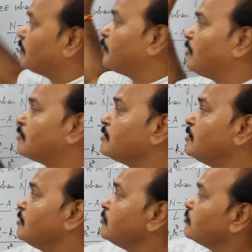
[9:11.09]
block
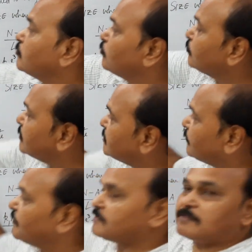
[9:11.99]
through the
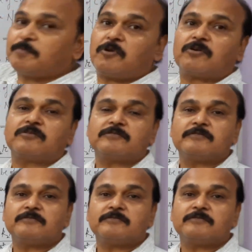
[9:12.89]
surface of the block.